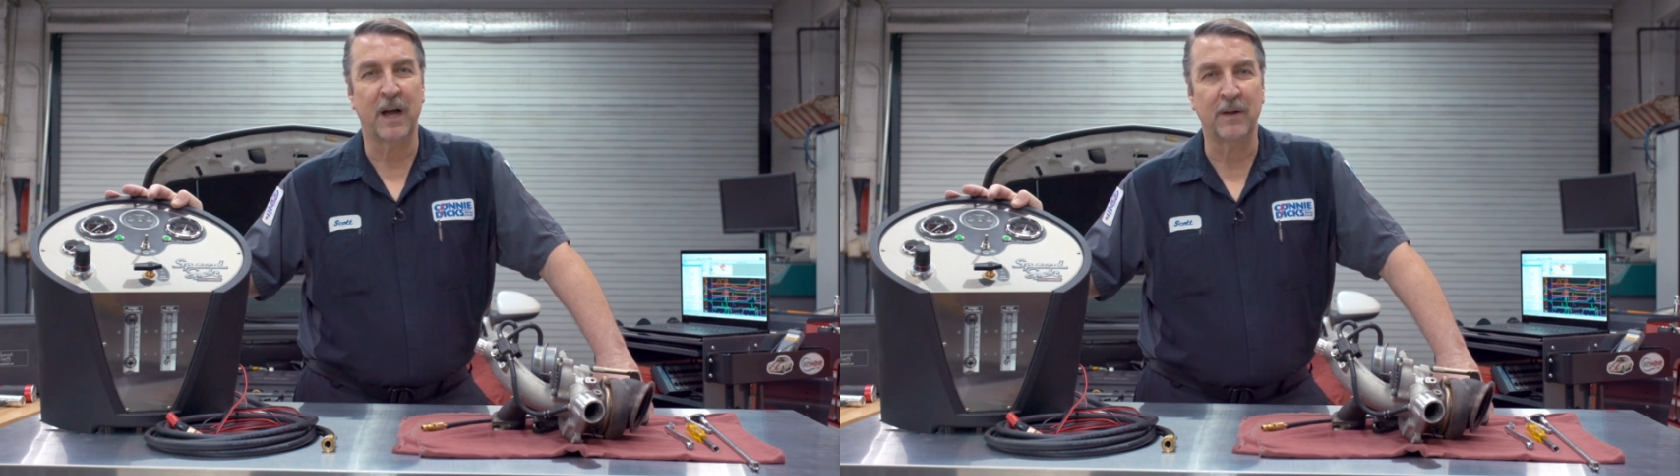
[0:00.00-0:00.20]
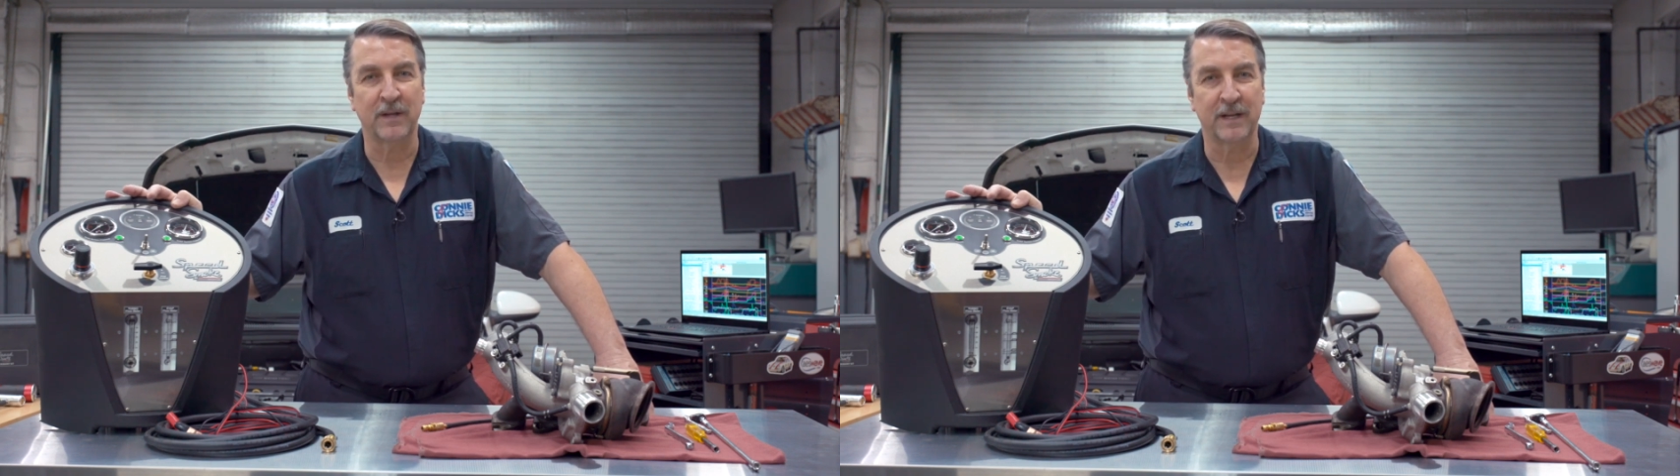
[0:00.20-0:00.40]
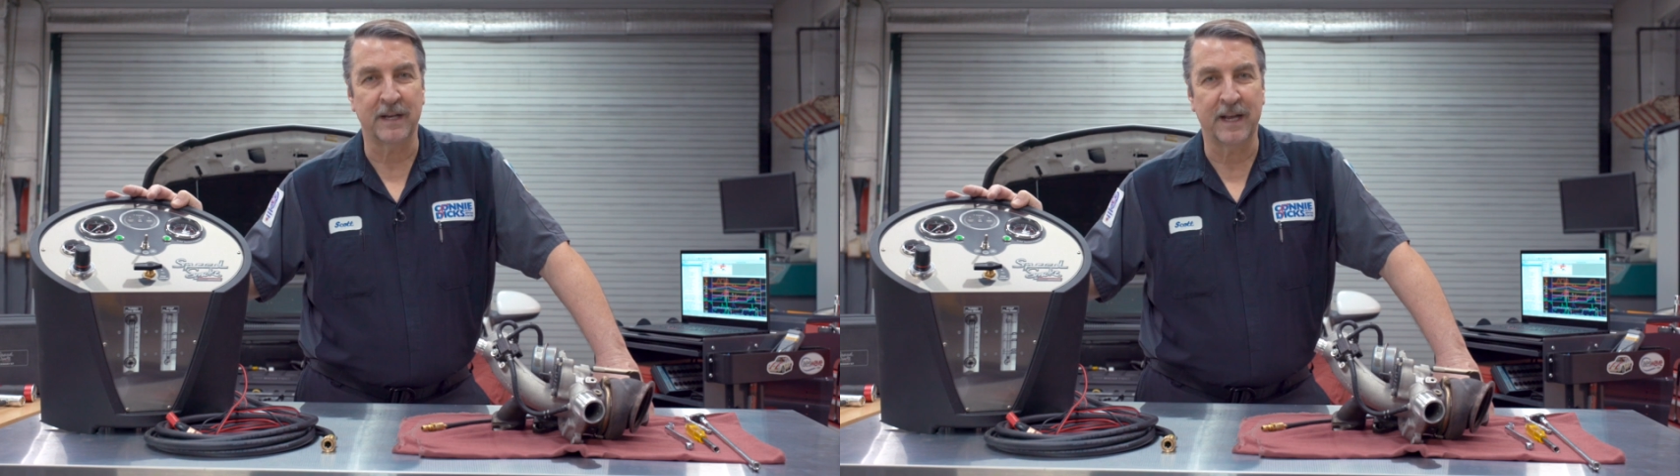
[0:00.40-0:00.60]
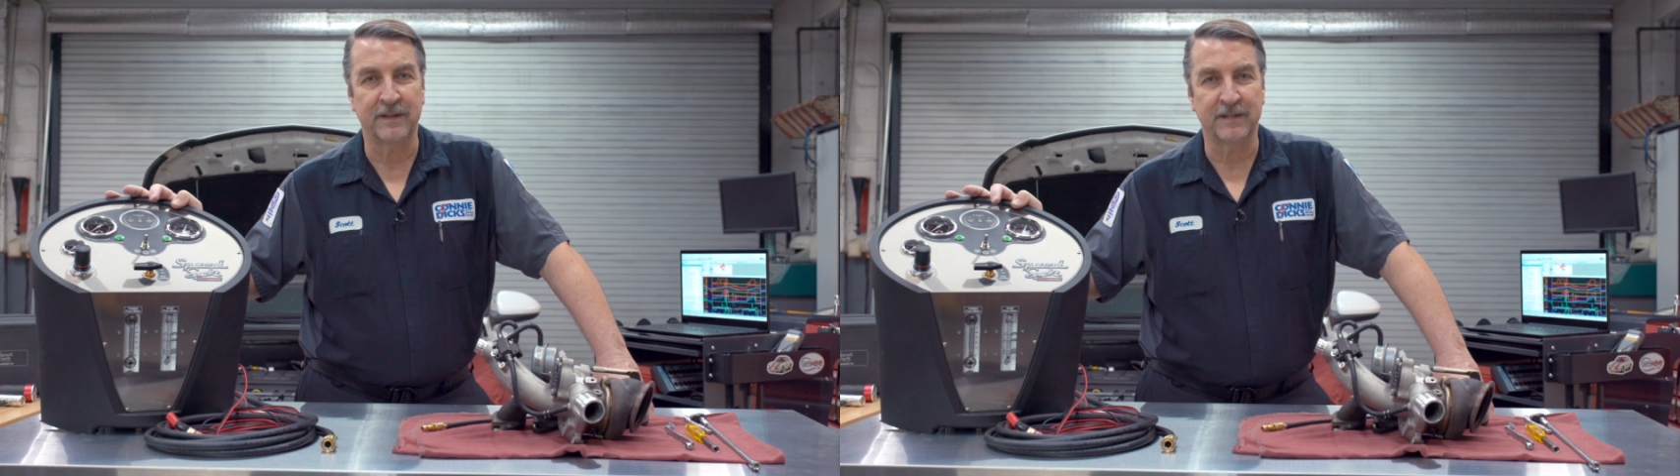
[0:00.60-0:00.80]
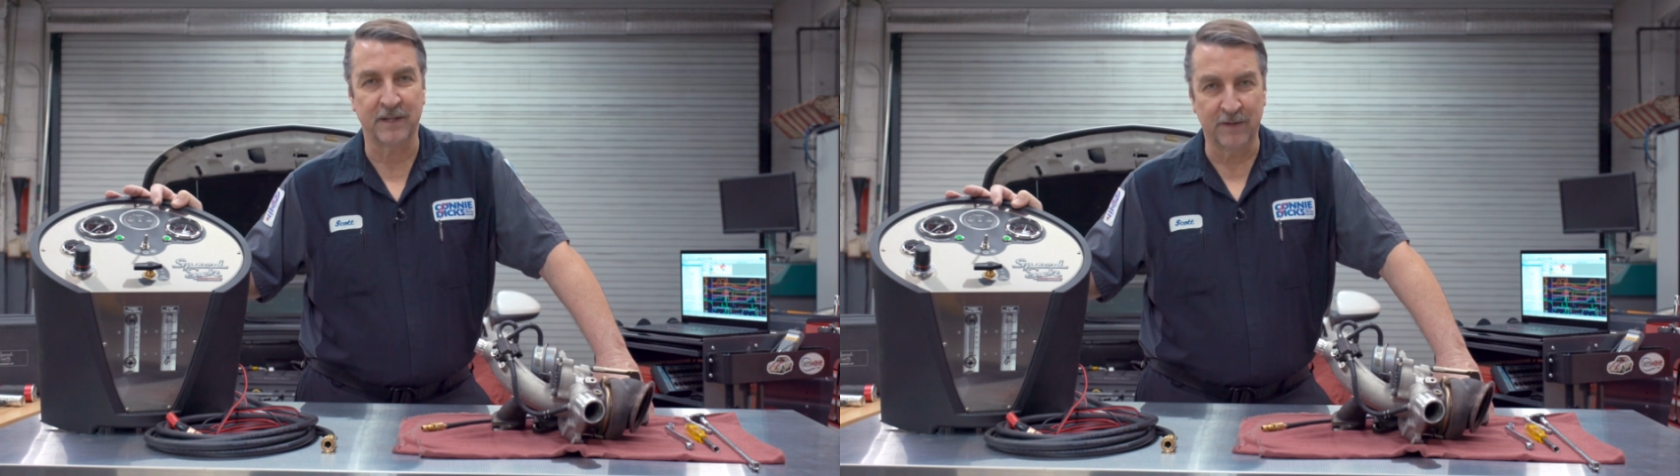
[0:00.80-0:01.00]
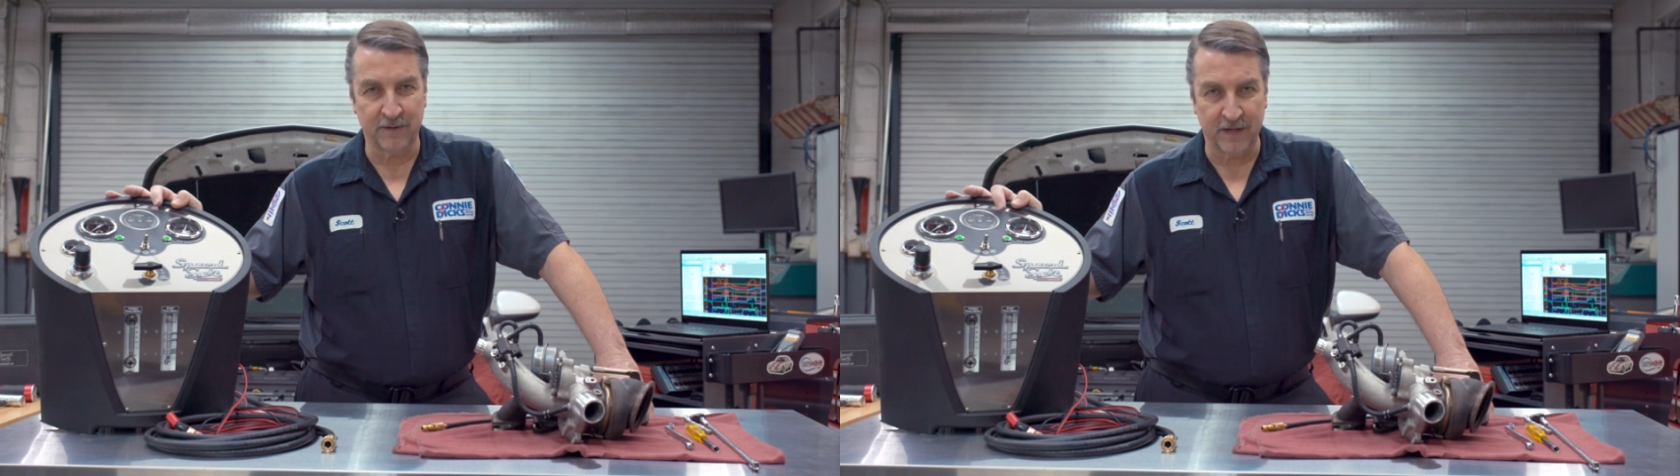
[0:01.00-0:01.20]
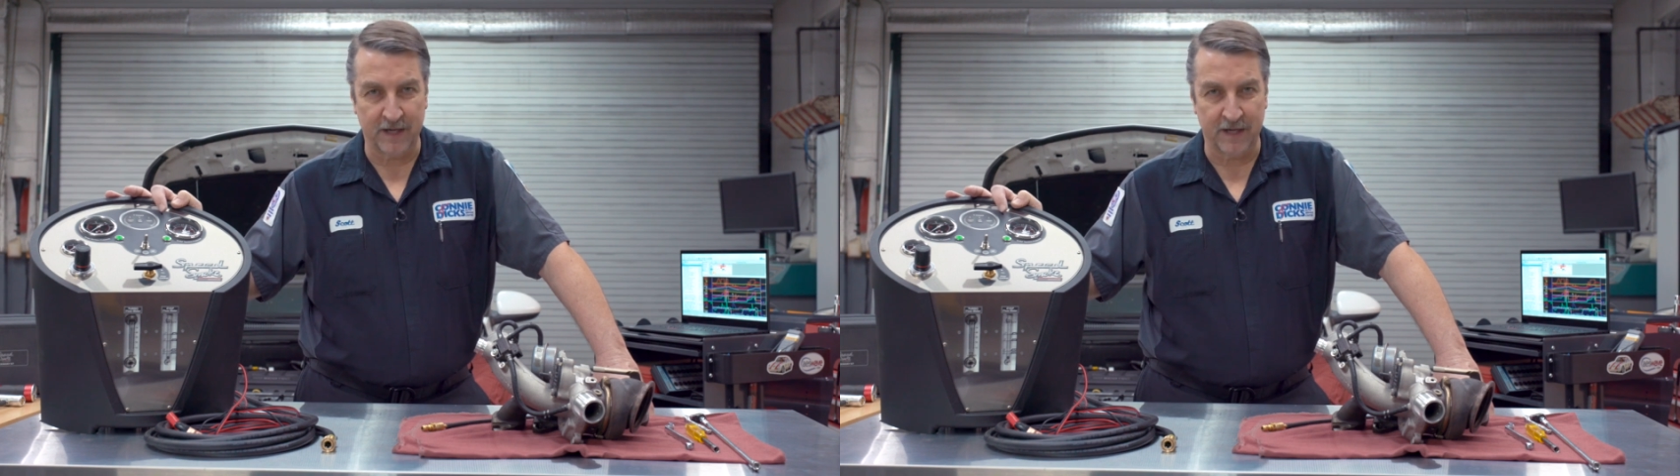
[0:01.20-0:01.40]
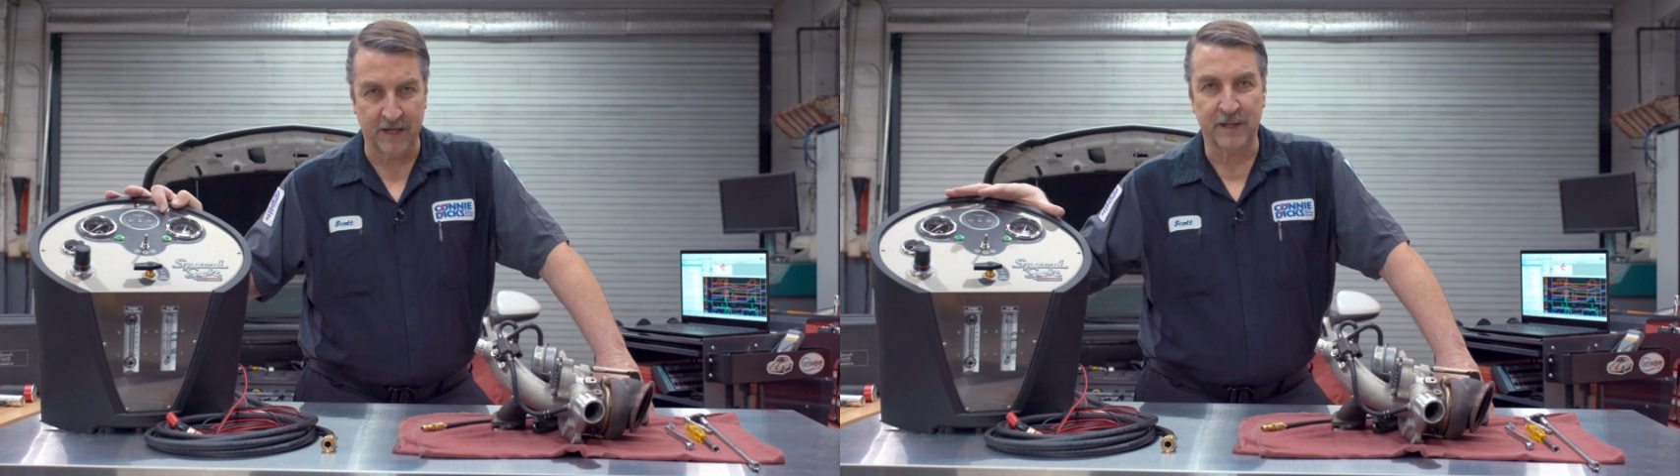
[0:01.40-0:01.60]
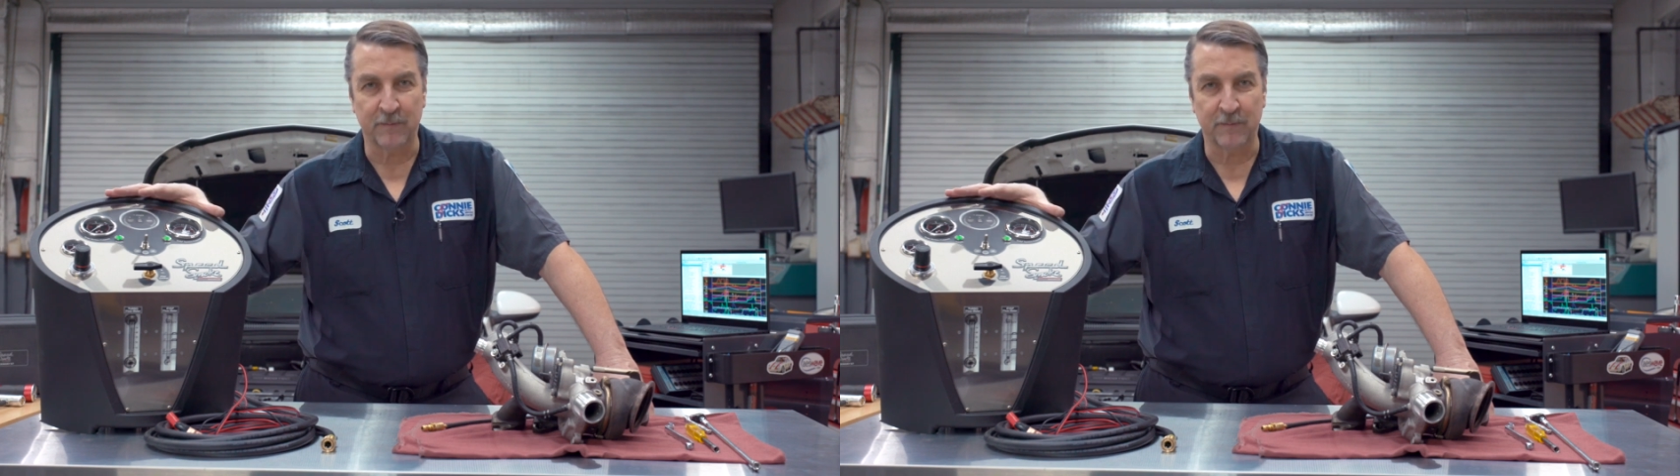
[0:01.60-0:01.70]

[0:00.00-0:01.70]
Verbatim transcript: outlet and the cylinder head.